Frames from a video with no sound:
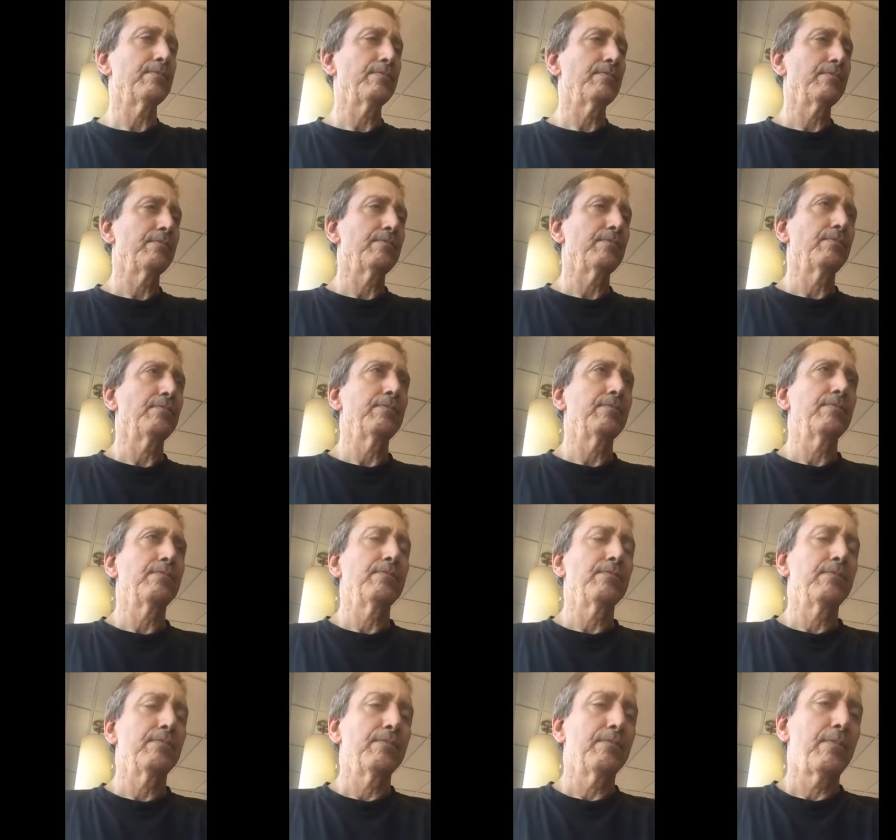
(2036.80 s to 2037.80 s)
Never was
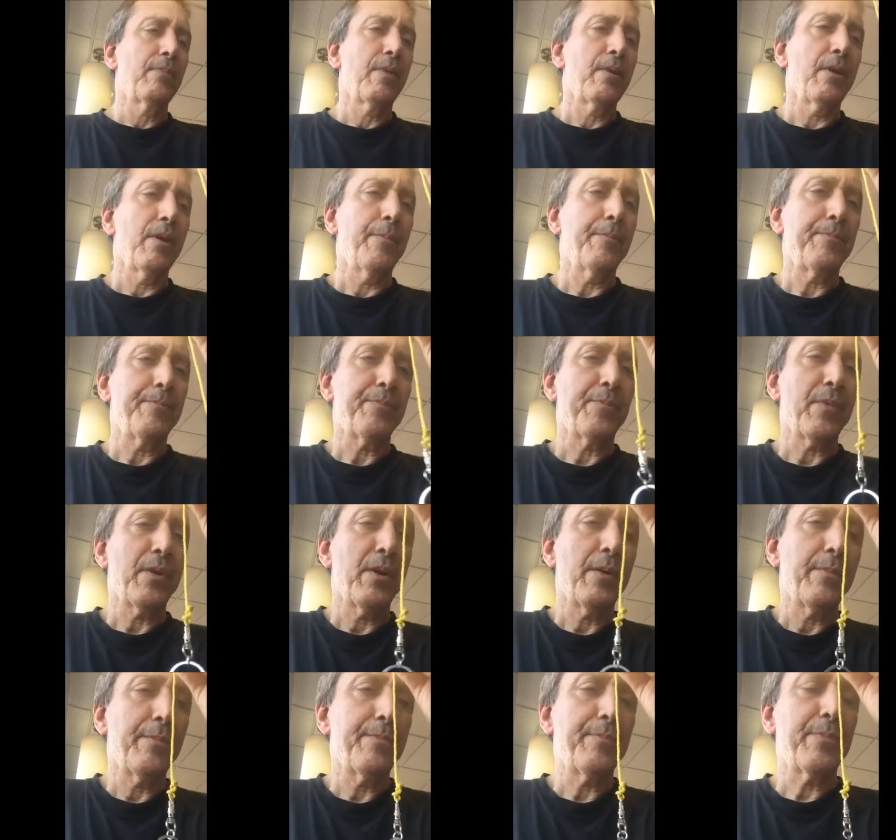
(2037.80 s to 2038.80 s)
stolen.
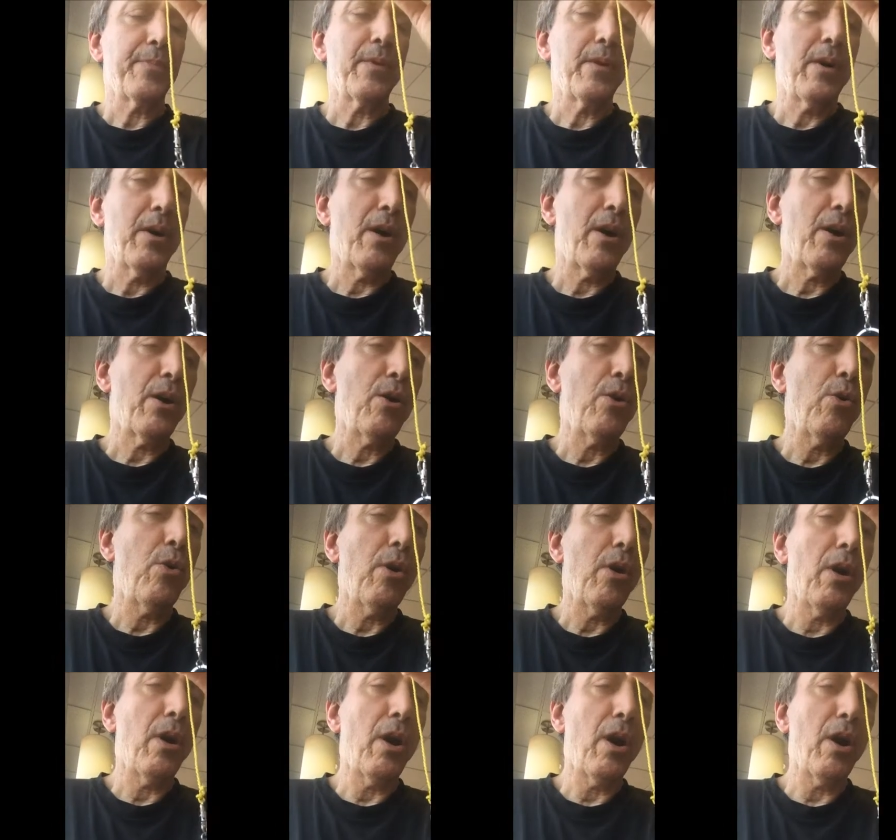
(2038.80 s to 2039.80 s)
Our
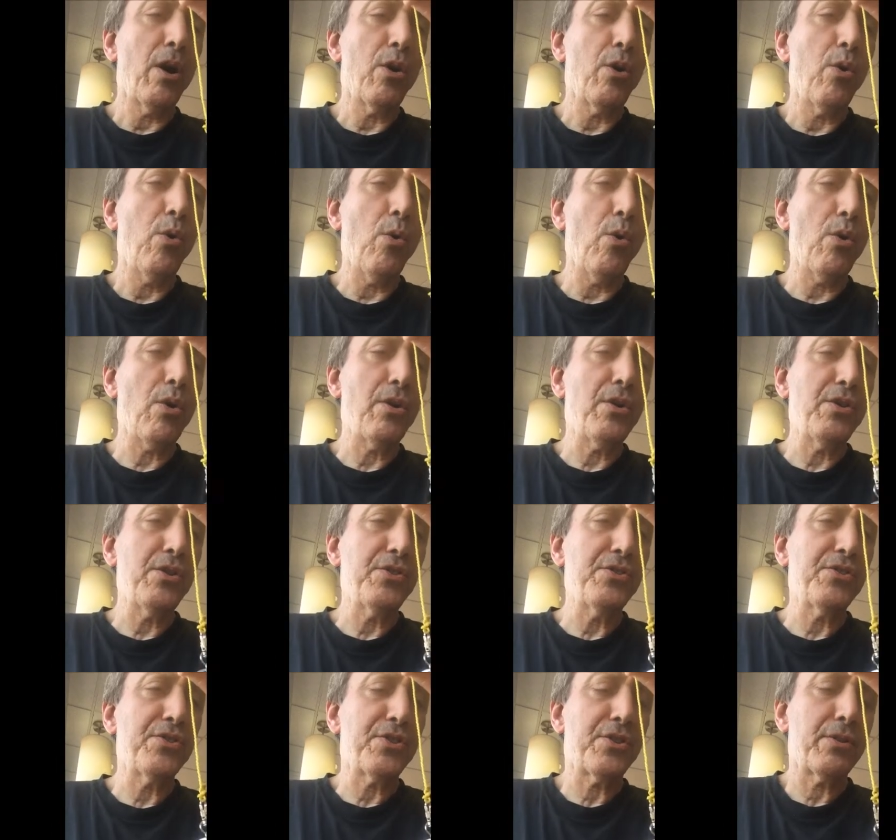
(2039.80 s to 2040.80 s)
our
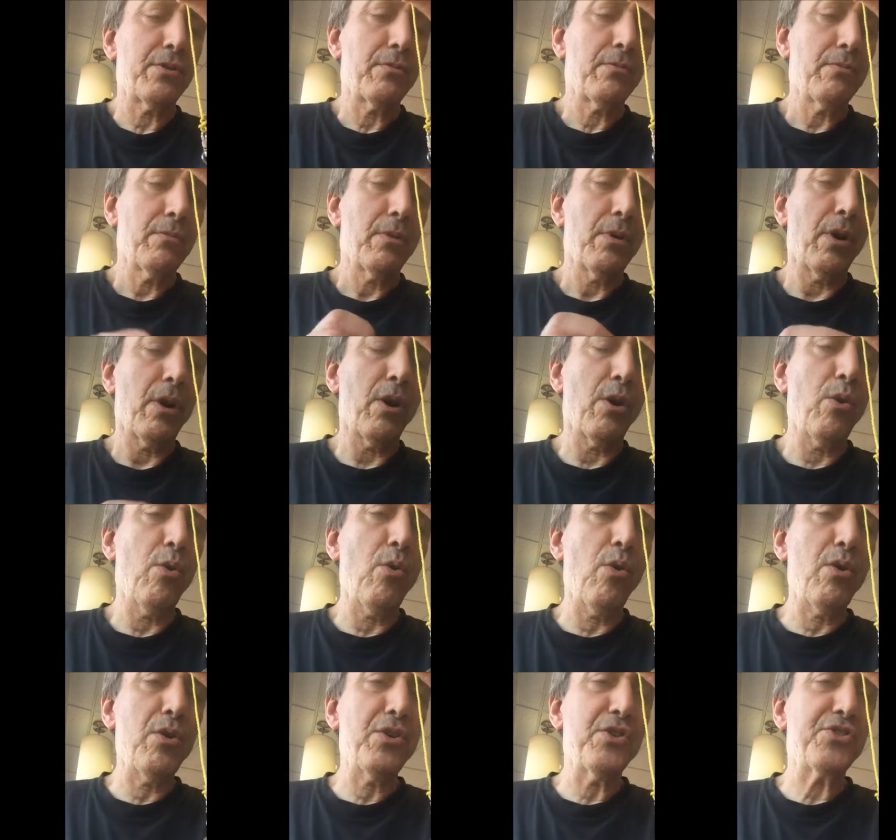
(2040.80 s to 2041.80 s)
hoarders our
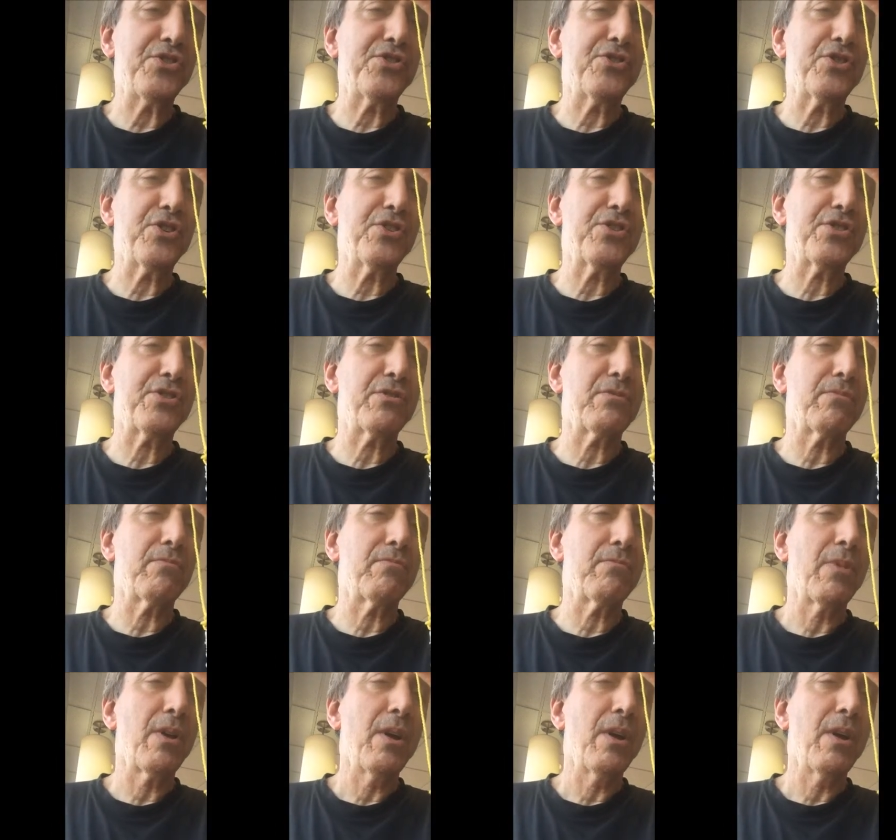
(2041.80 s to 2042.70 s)
hoarders just